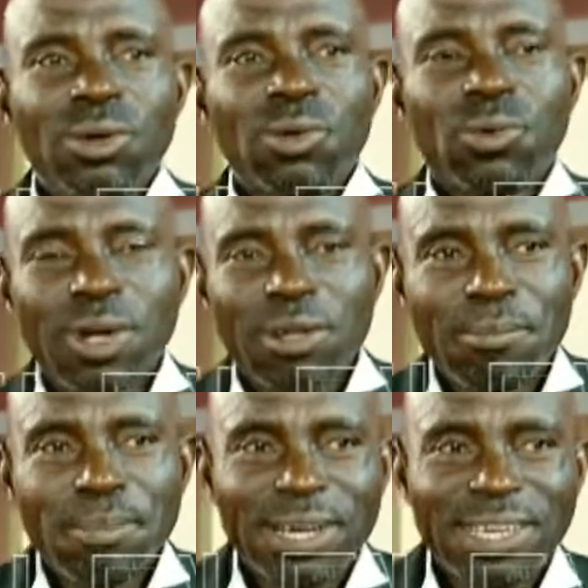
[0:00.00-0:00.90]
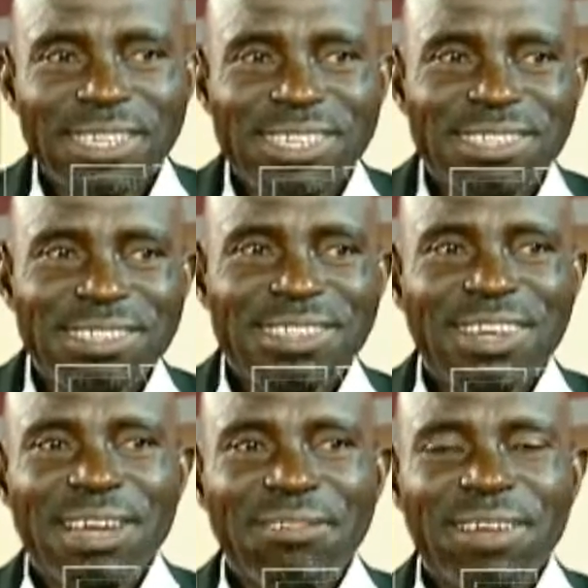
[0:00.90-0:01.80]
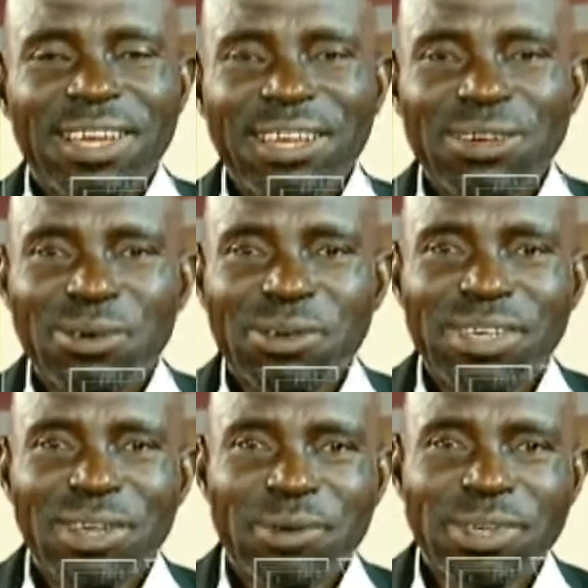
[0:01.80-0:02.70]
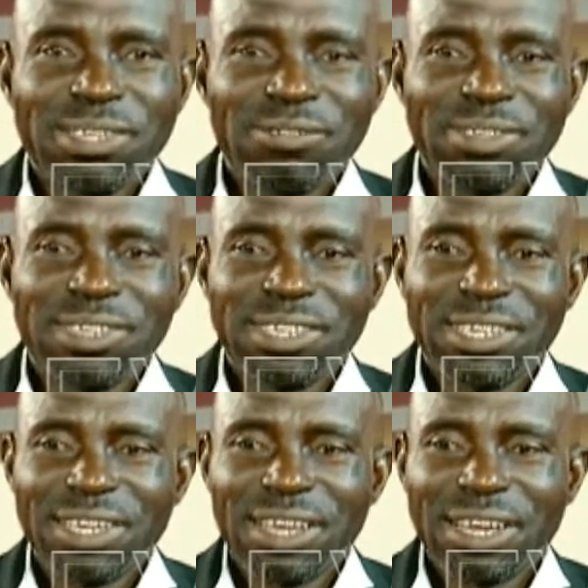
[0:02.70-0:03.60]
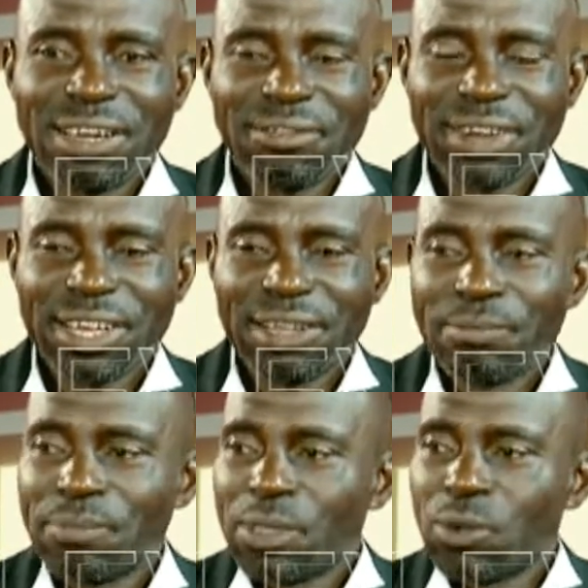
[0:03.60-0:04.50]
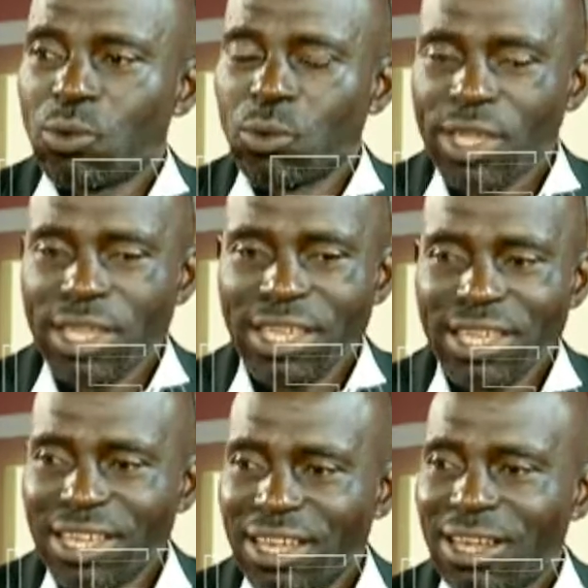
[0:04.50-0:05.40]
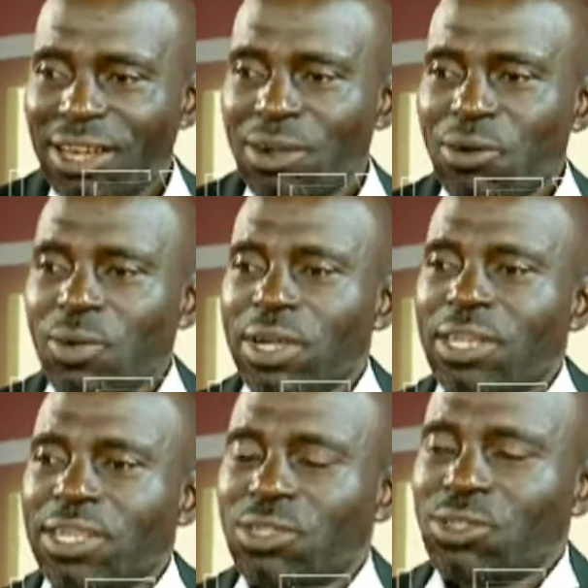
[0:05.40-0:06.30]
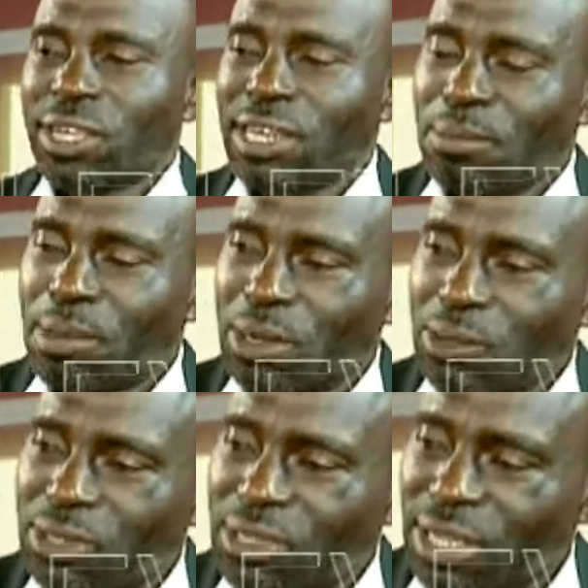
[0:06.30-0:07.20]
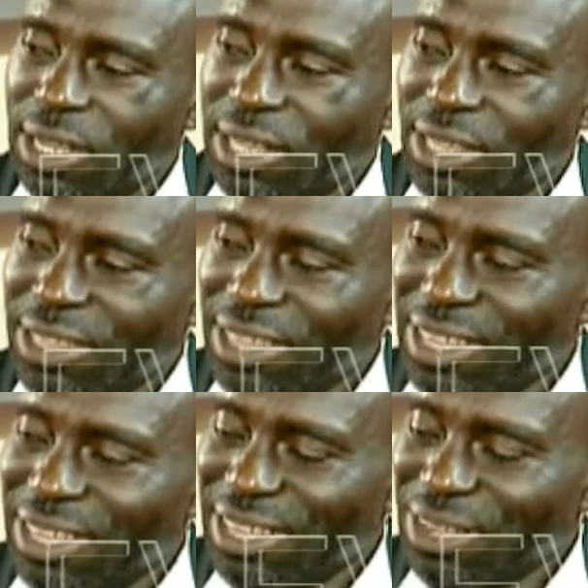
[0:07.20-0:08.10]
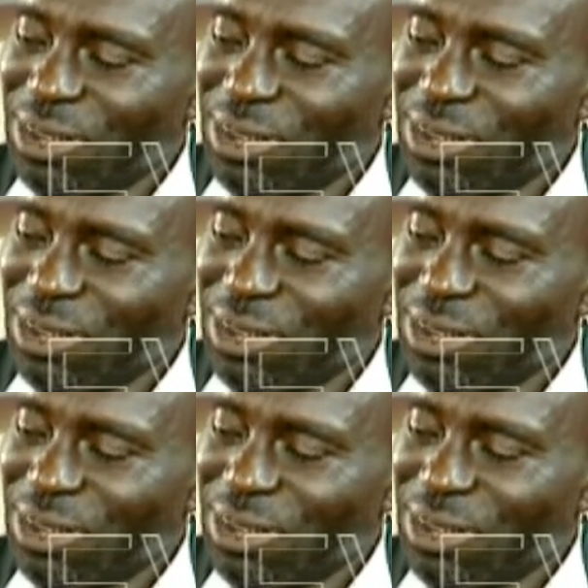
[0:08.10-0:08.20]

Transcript: Welcome back. This is the Lifeline on Equa TV Africa. We were talking about the